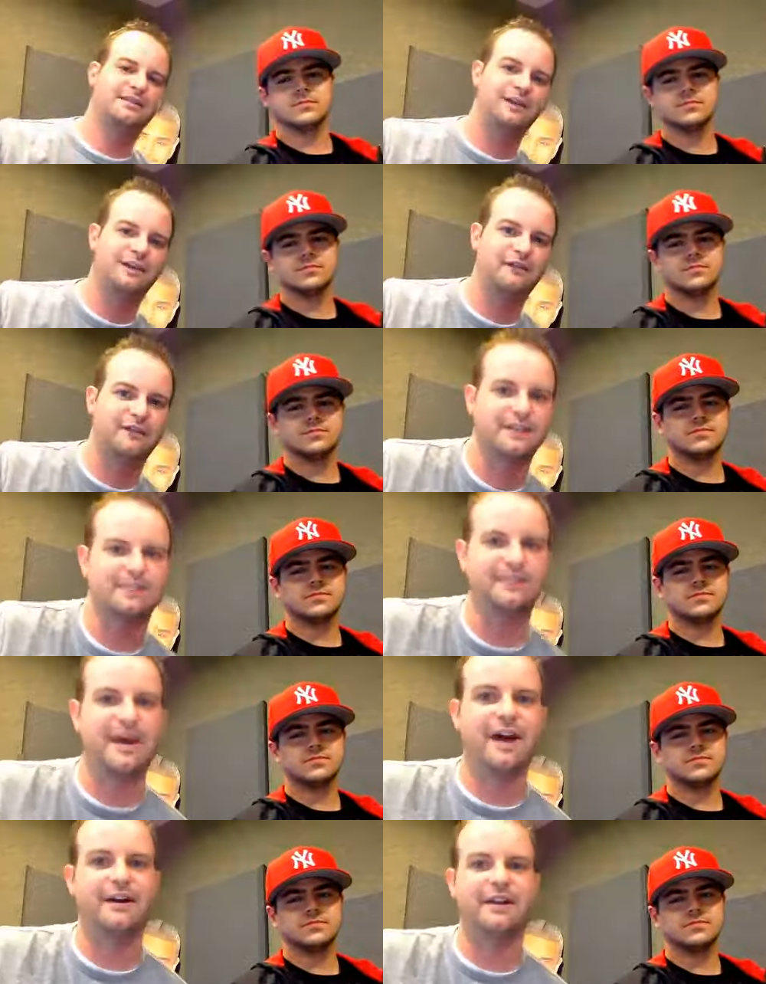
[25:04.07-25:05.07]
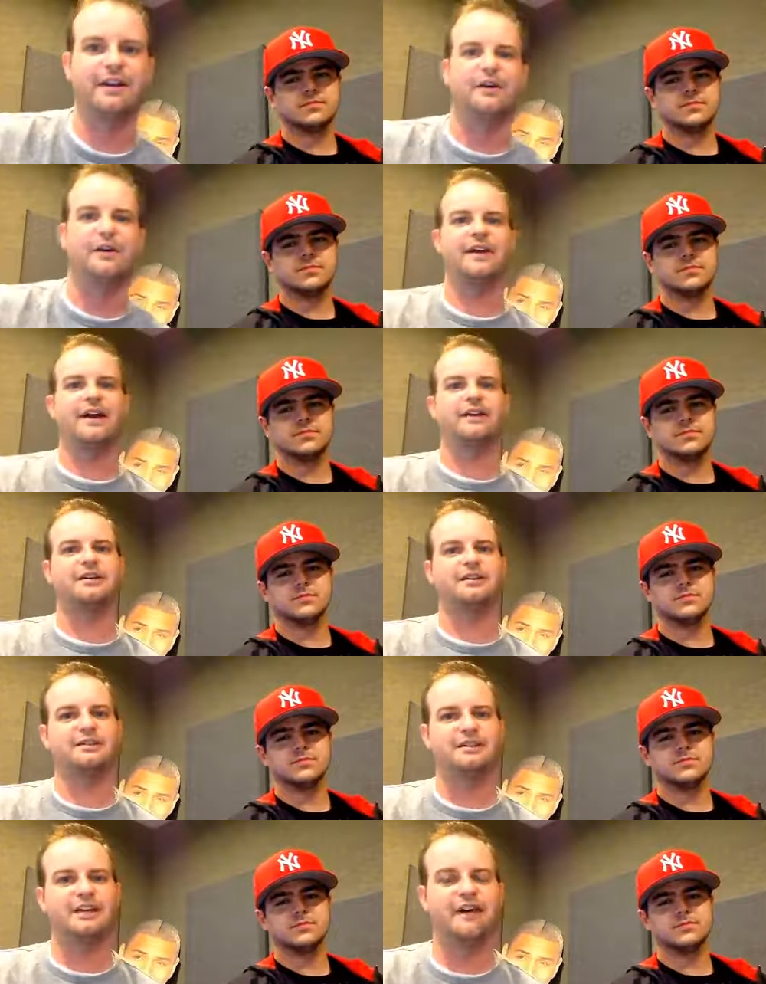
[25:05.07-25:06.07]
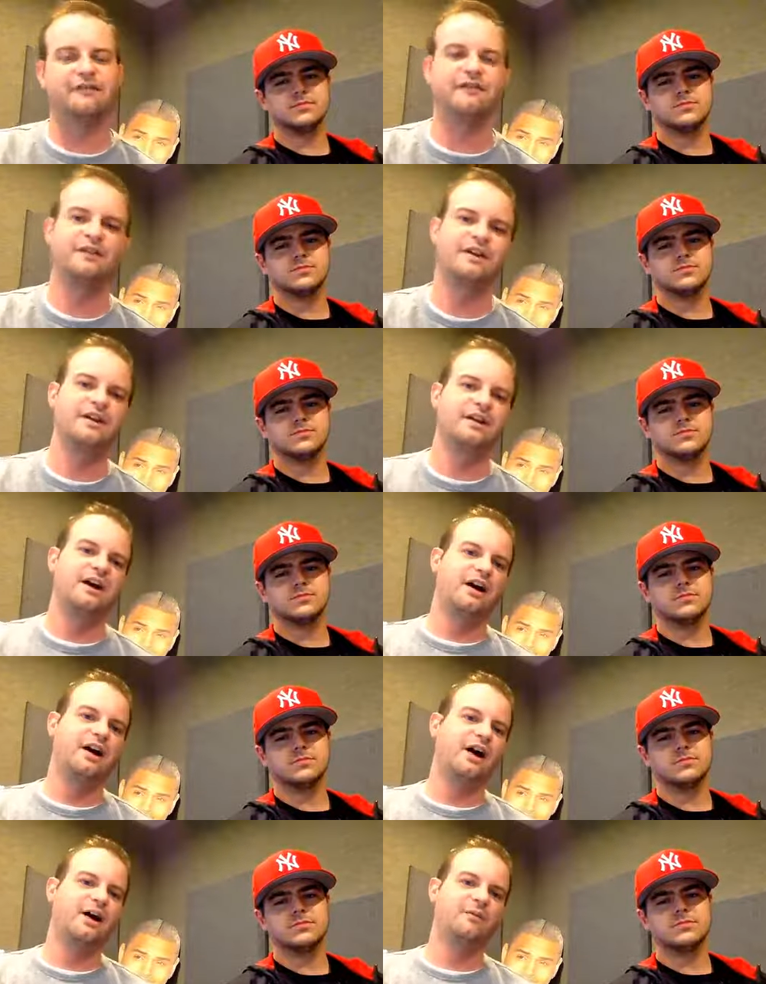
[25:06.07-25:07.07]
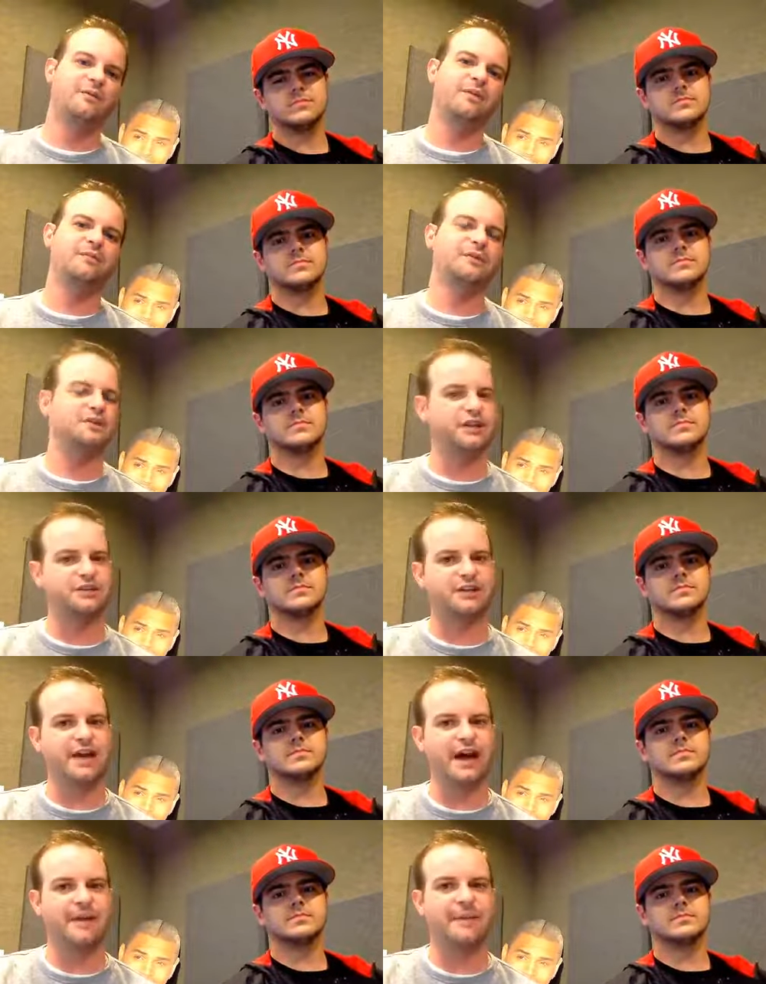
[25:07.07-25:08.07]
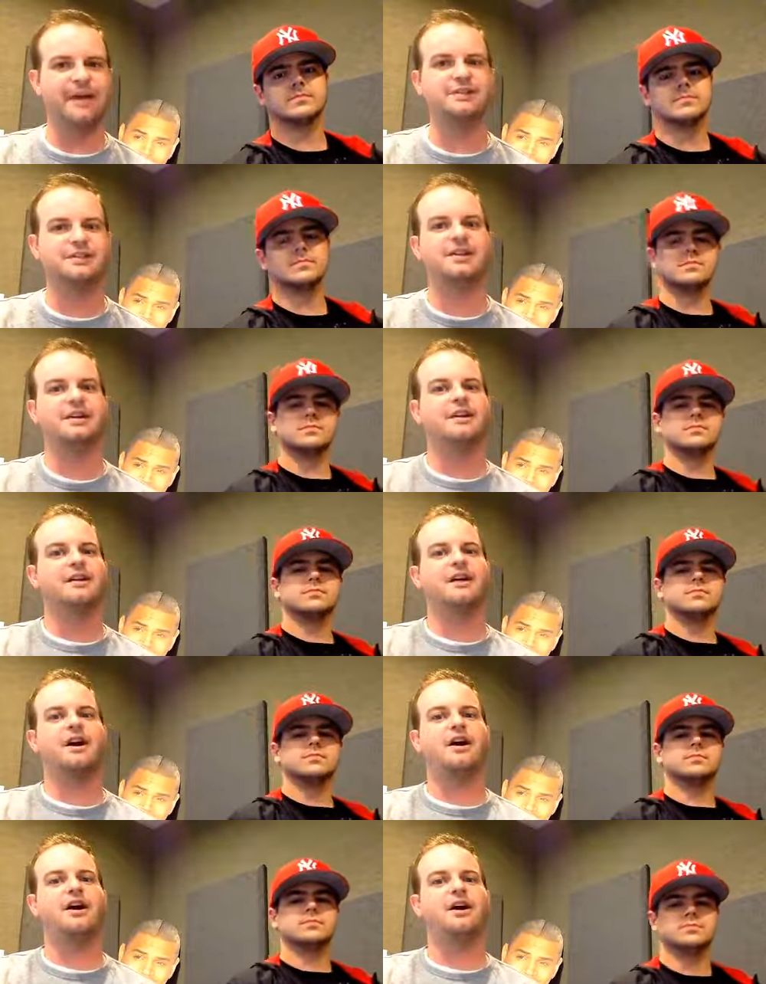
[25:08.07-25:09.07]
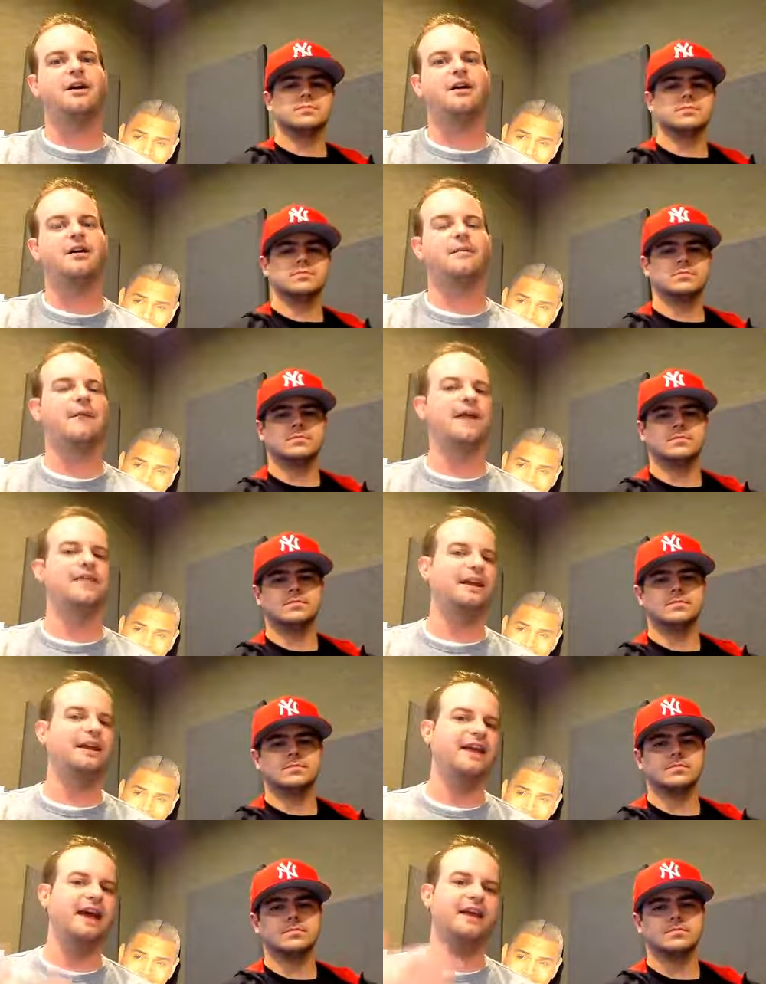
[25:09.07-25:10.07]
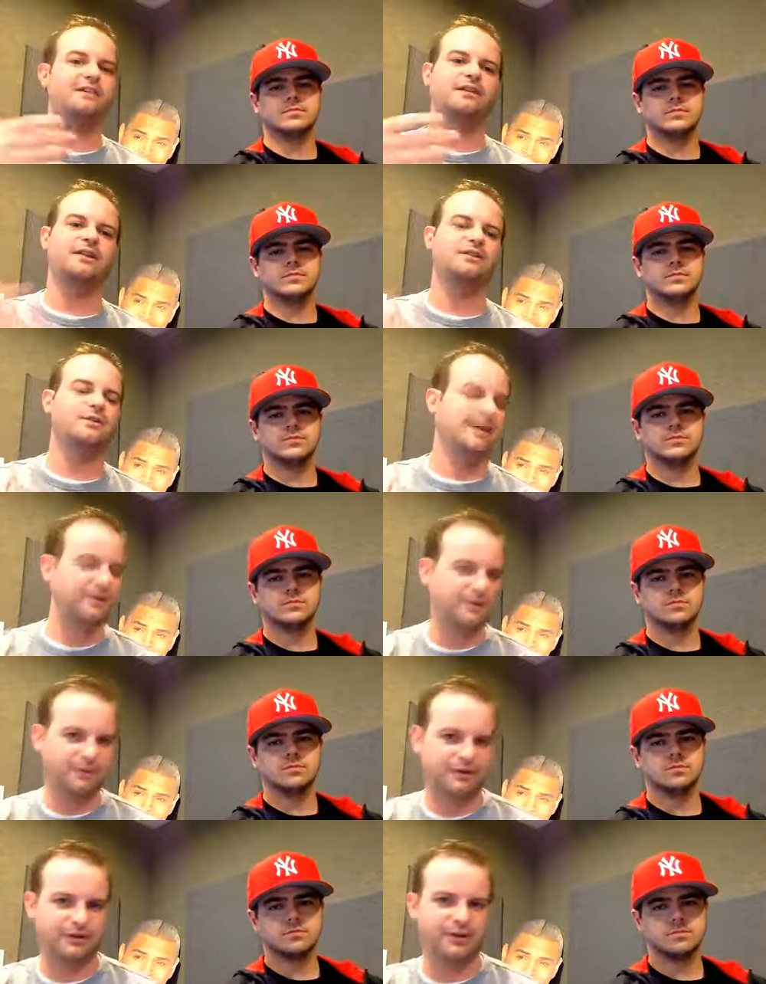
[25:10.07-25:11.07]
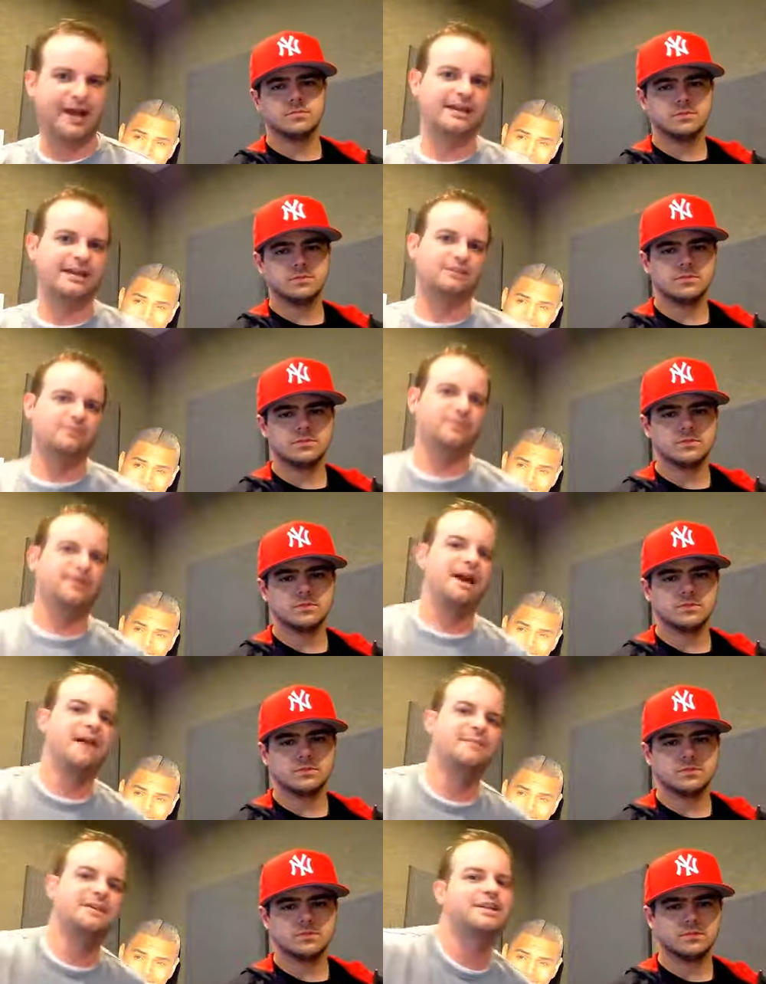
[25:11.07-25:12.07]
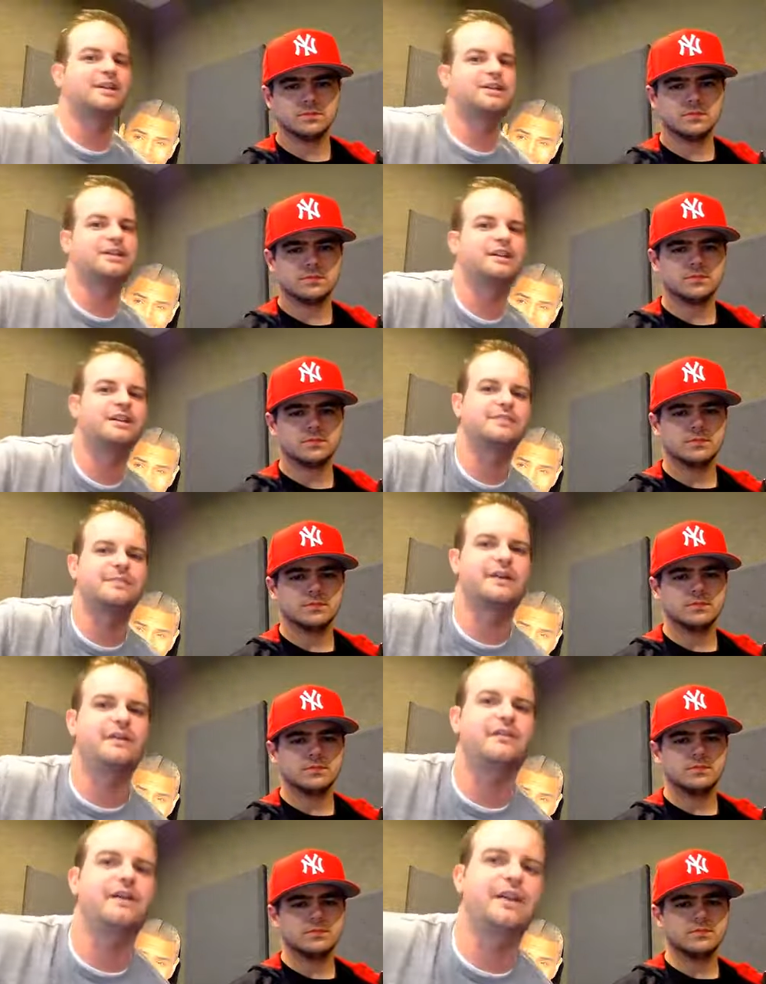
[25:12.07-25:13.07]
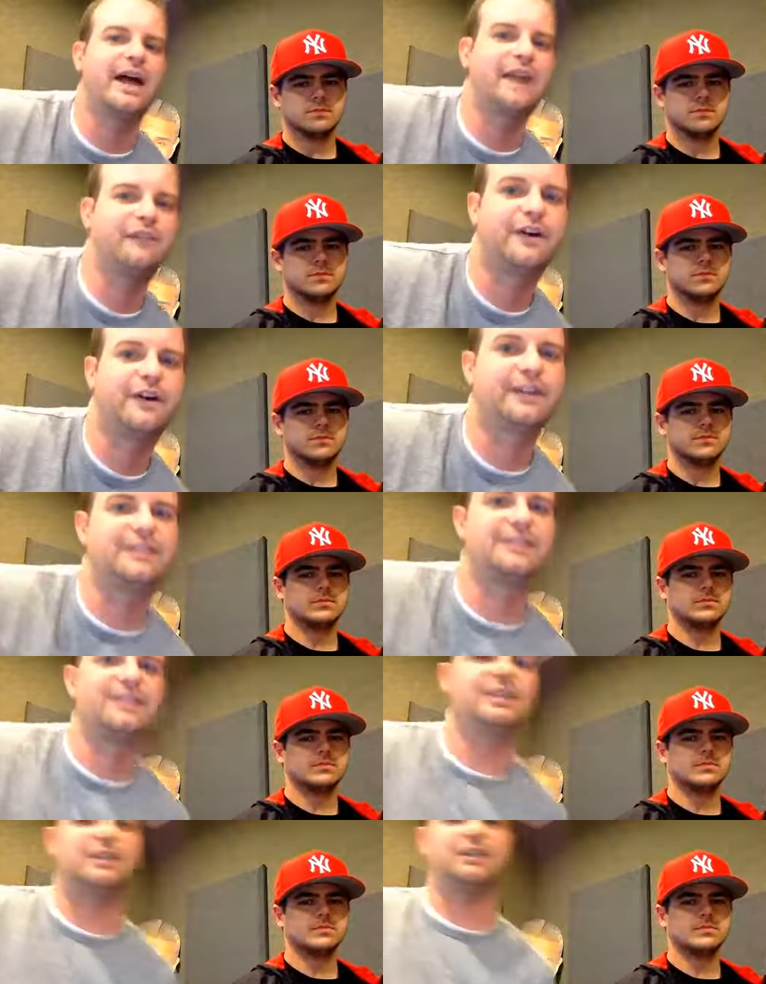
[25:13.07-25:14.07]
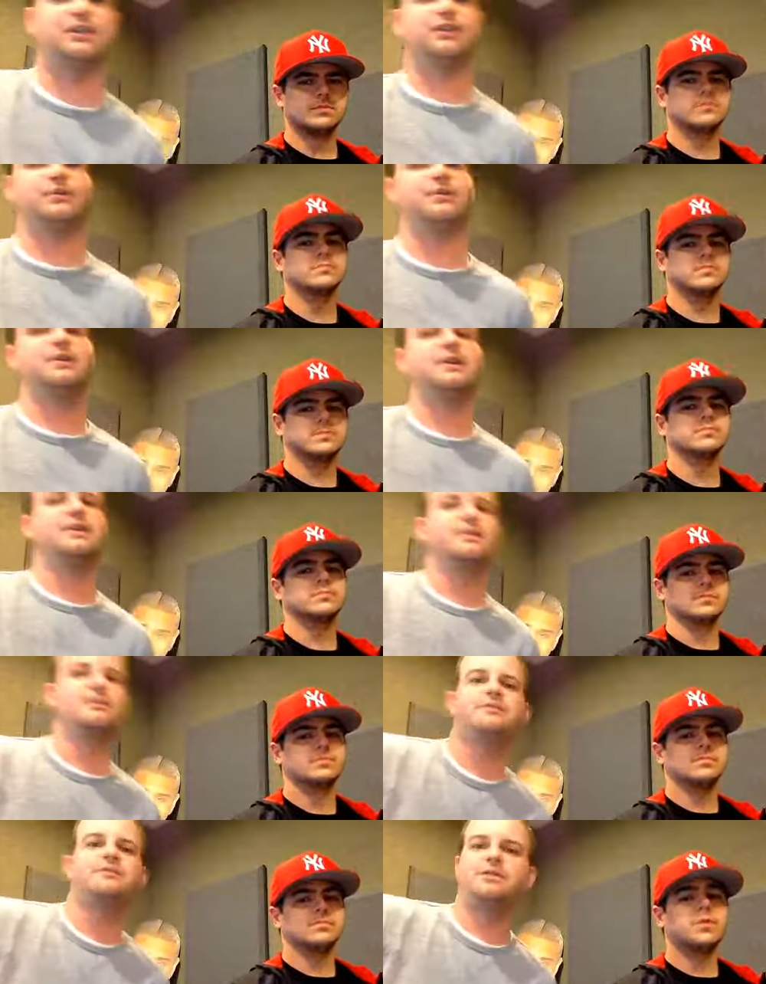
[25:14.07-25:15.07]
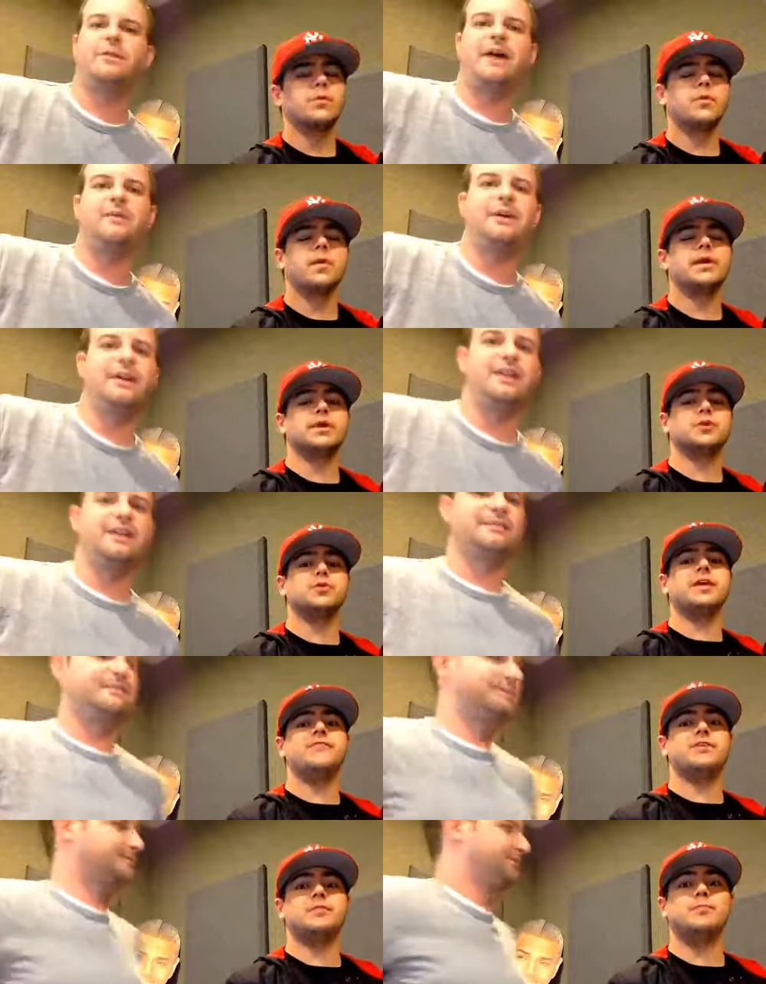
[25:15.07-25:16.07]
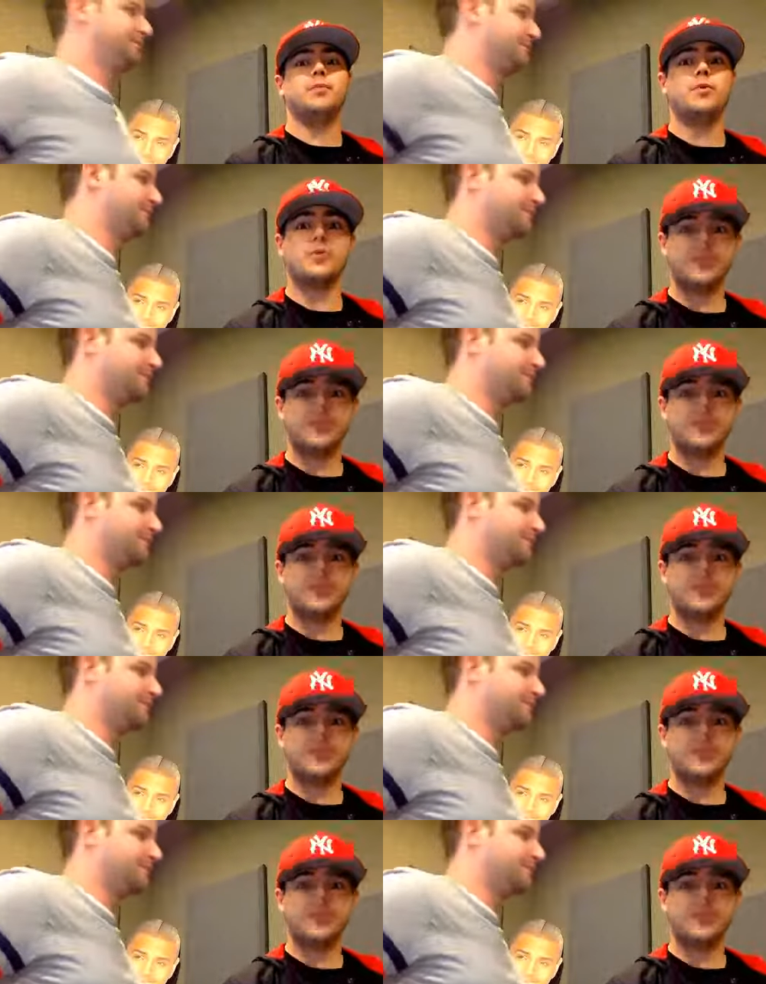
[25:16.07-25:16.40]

Speaker 1: your friends about it, all that good stuff. Um, we appreciate your comments. Um, I think that interacting with you guys through the comment section has been a, a lot of fun in season two. Too bad we want to do even
Speaker 2: more of